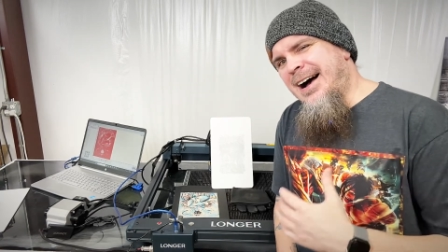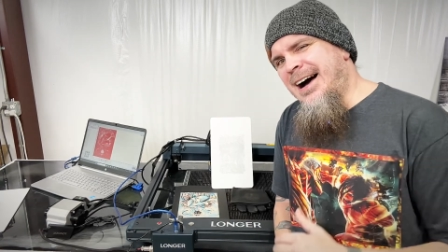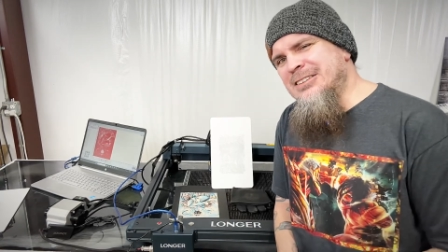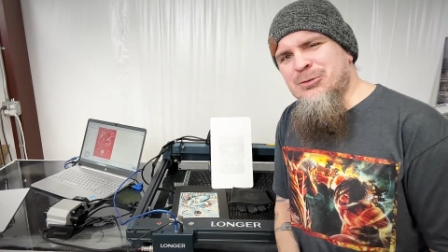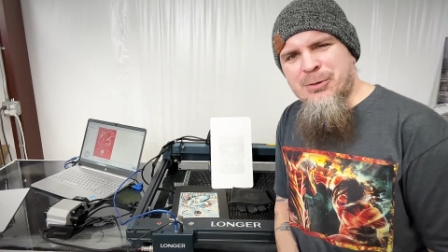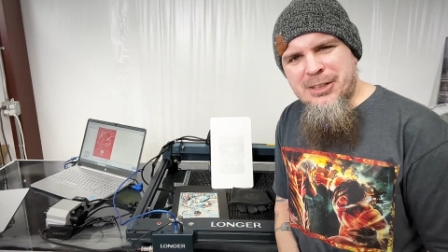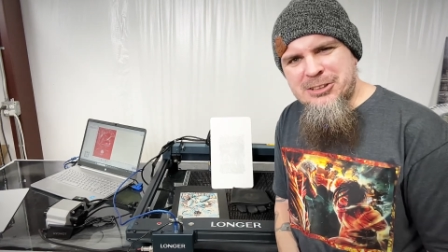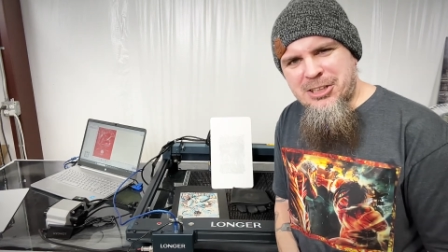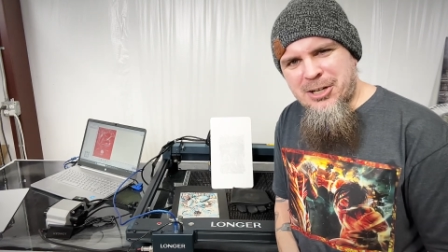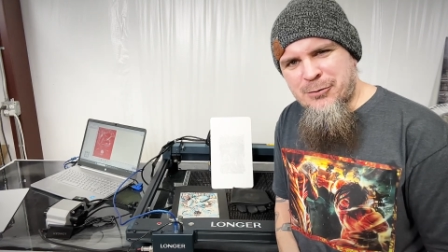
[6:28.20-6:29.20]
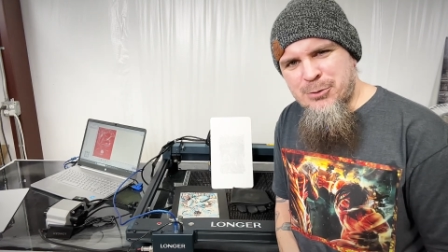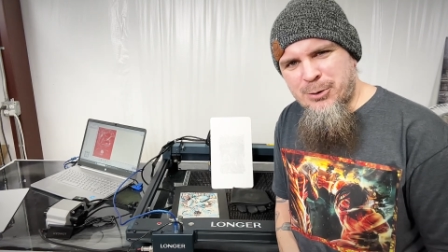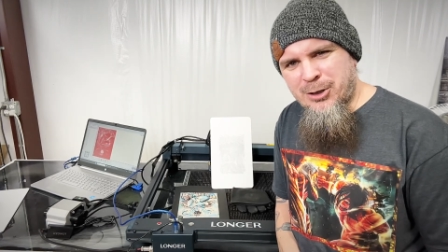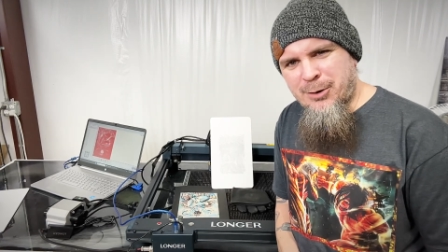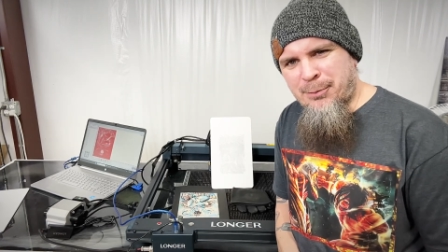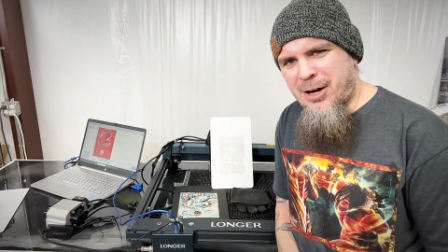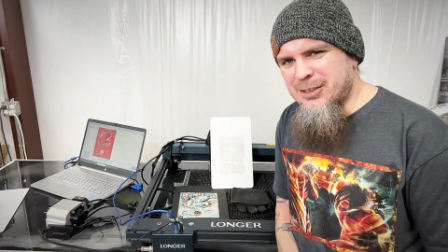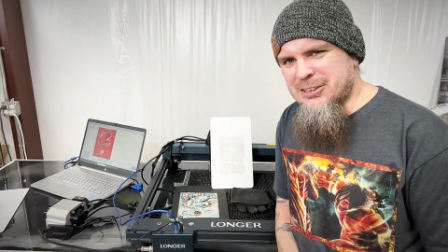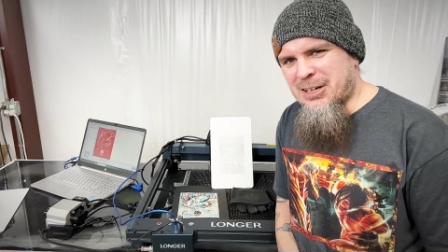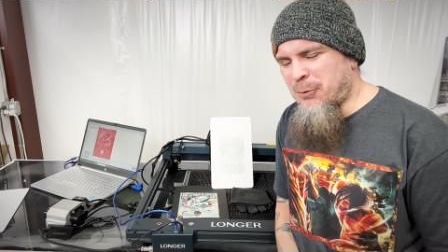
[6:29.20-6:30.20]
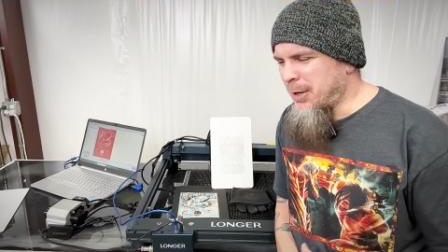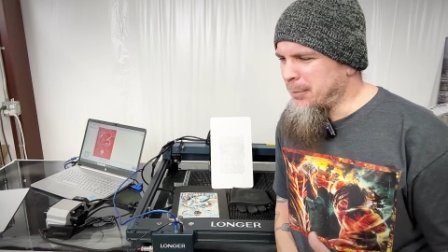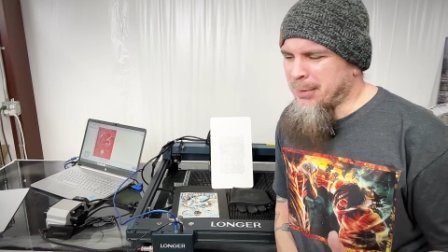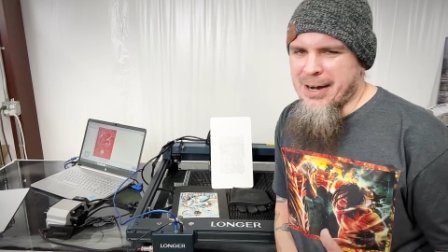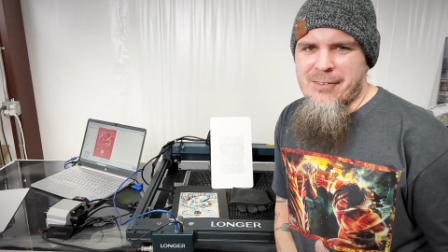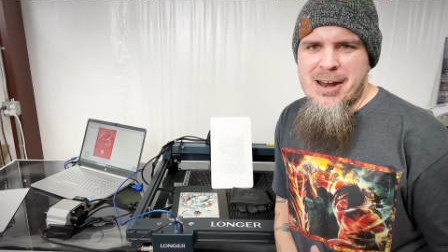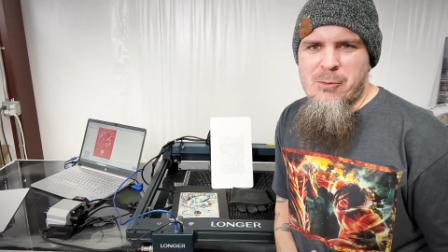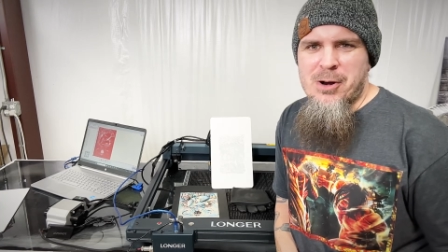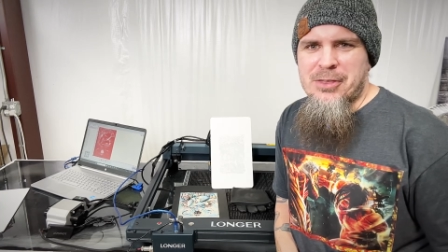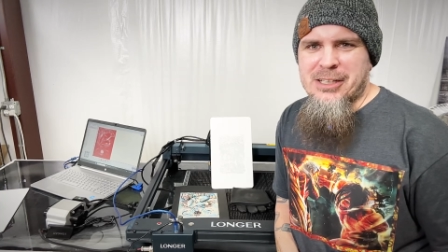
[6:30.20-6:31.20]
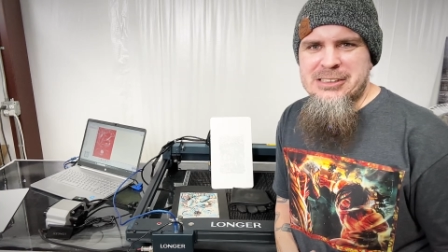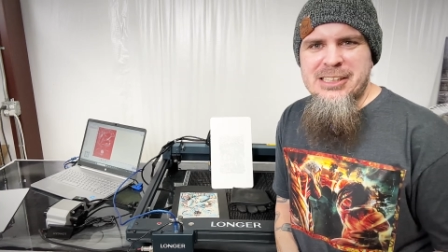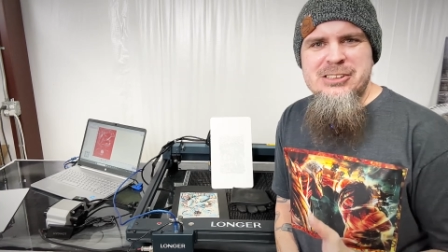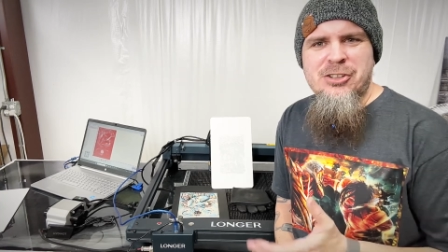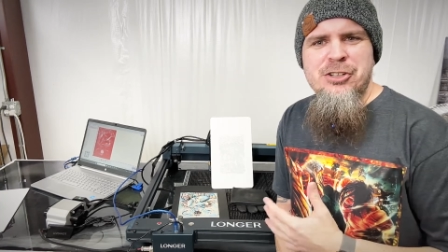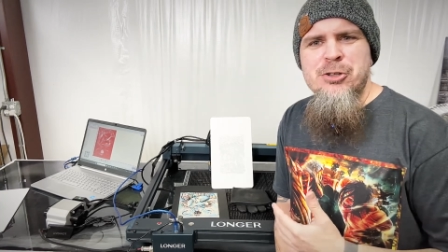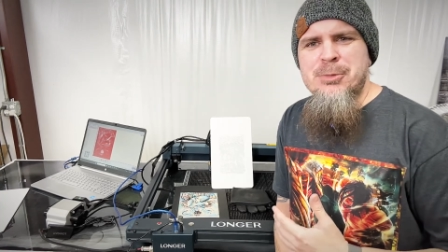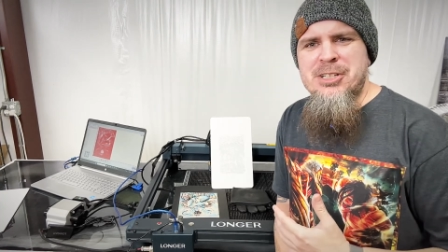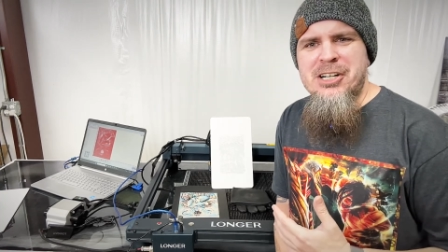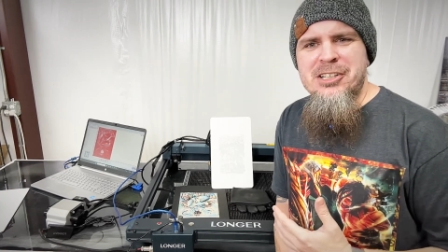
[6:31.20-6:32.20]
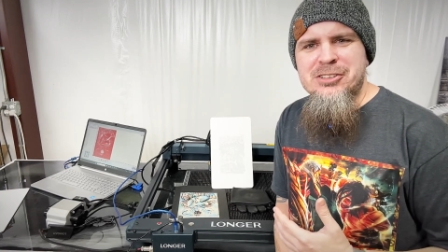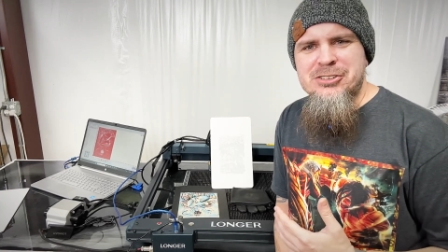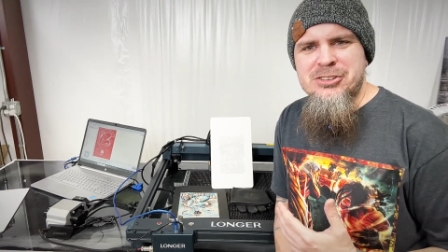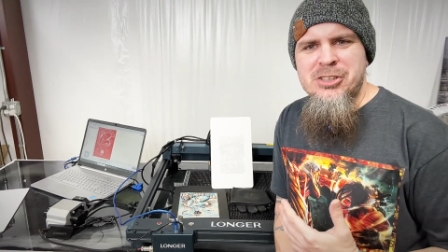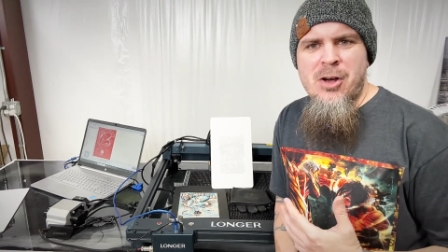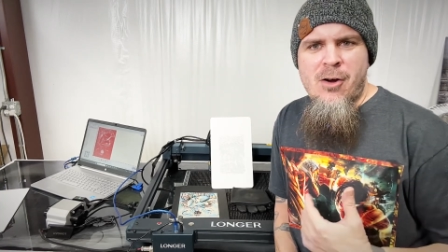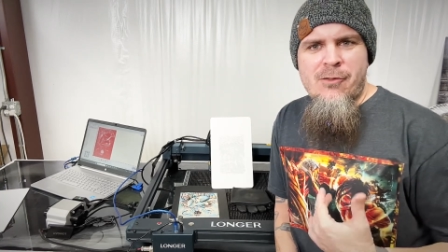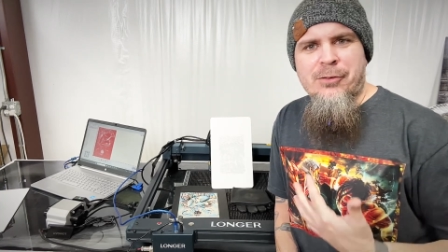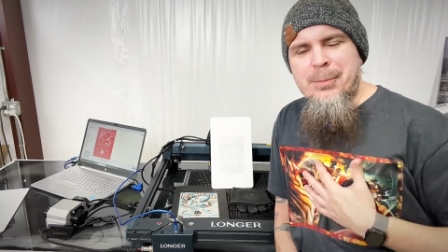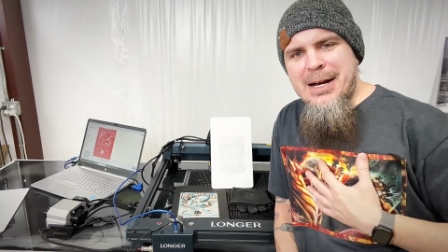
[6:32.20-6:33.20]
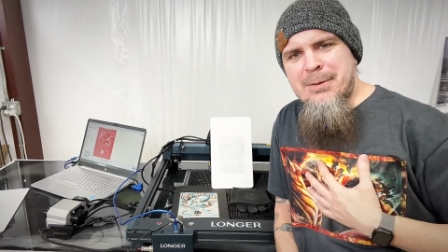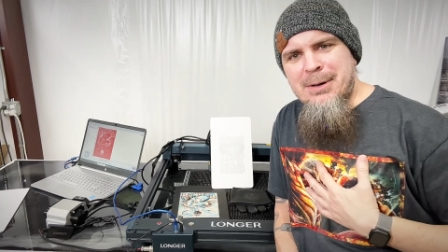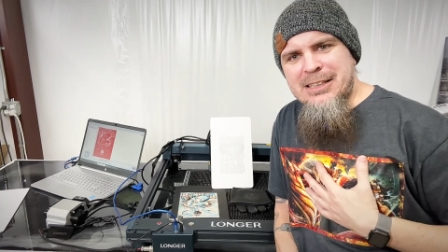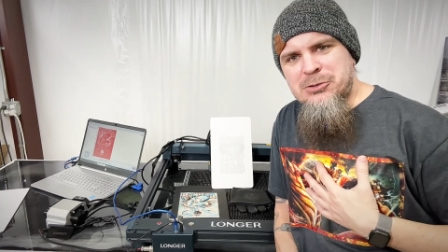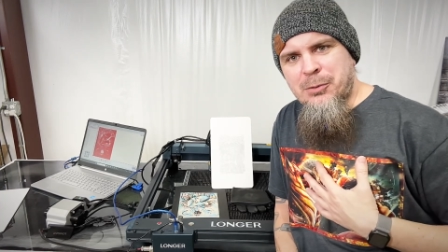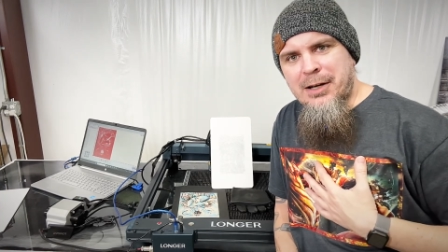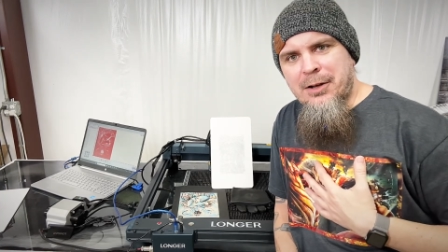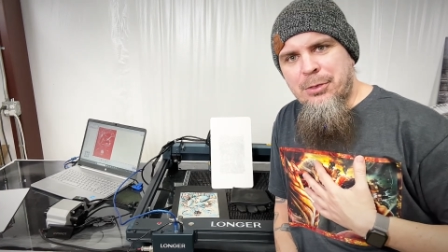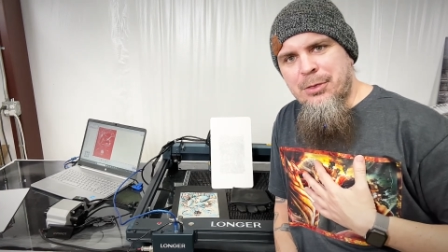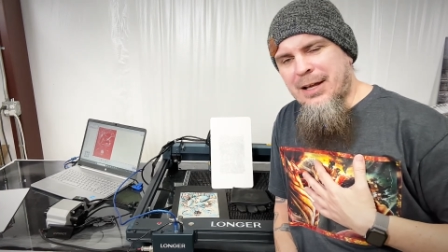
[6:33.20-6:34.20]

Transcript: I just wanted to show you a few little projects I wanted to play around with. Like I said, these are new materials for me to mess with.